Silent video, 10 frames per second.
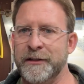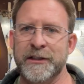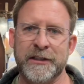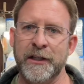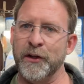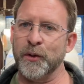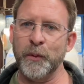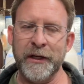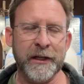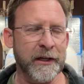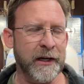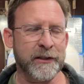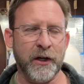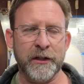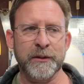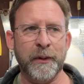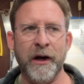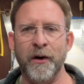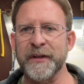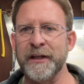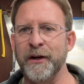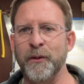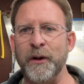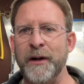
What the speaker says: just the other week I talked about, you know,